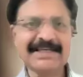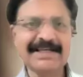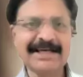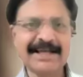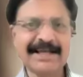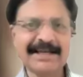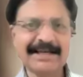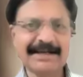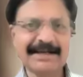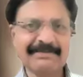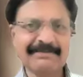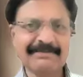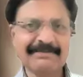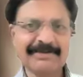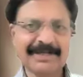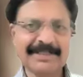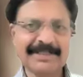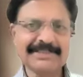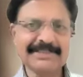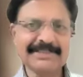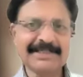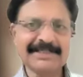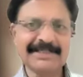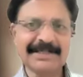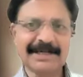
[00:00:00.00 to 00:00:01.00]
signal,
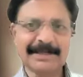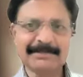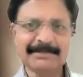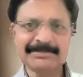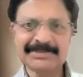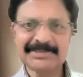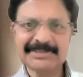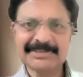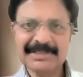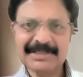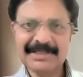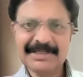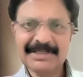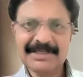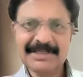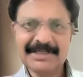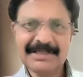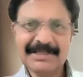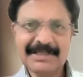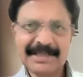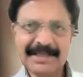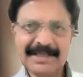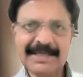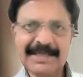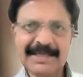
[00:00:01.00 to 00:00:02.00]
once it comes,
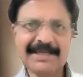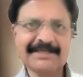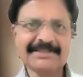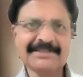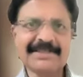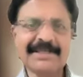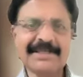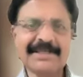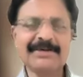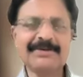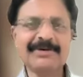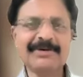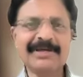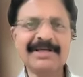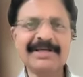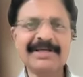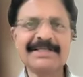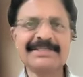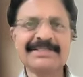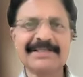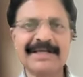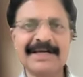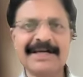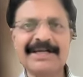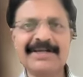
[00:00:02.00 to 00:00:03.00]
again acetylcholine
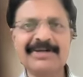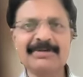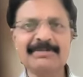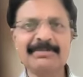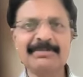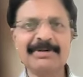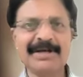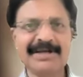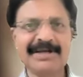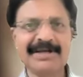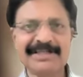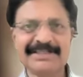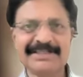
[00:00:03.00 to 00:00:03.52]
is ready to be